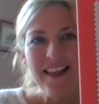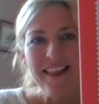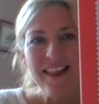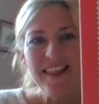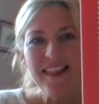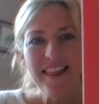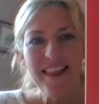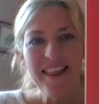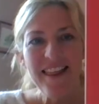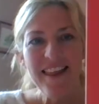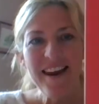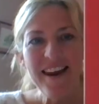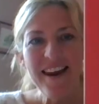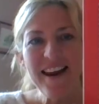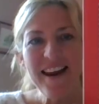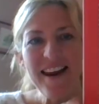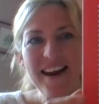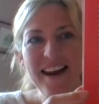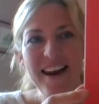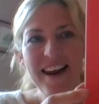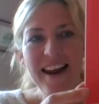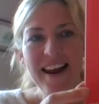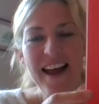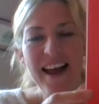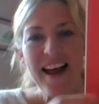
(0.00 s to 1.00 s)

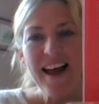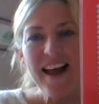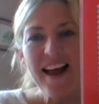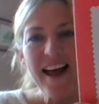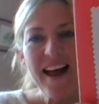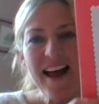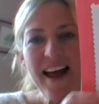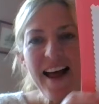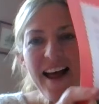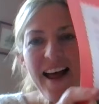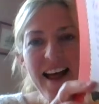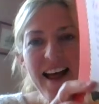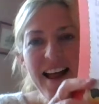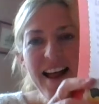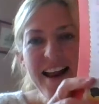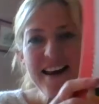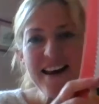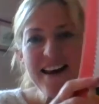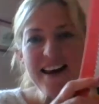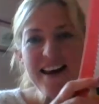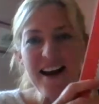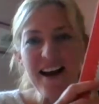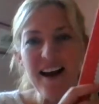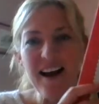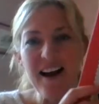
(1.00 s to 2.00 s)
The
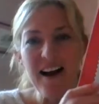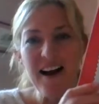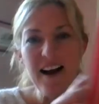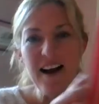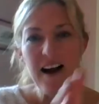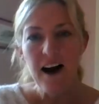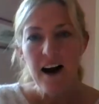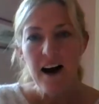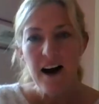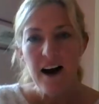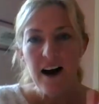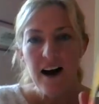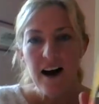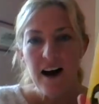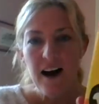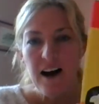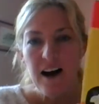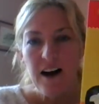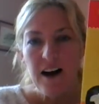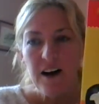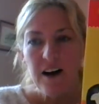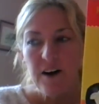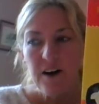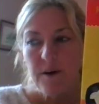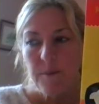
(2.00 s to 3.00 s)
end!
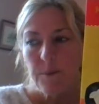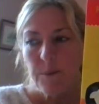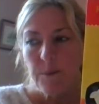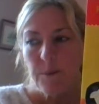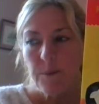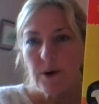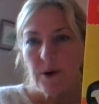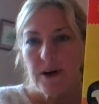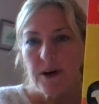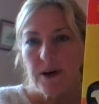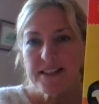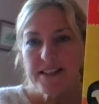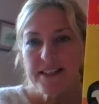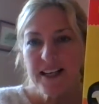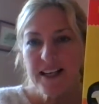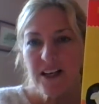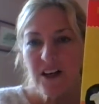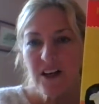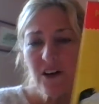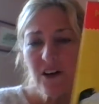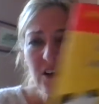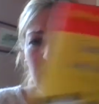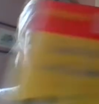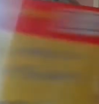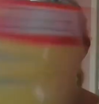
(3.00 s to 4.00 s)
Boys and
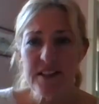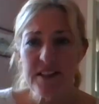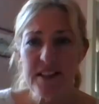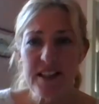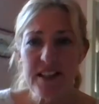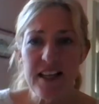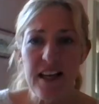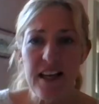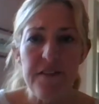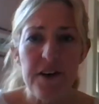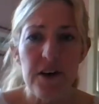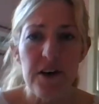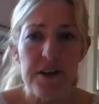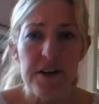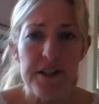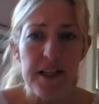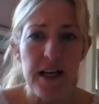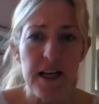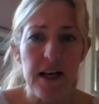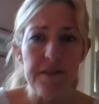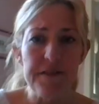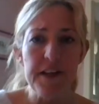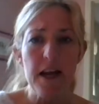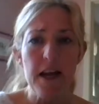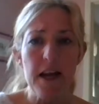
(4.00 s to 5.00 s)
girls, give
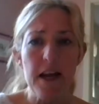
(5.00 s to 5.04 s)
yourselves a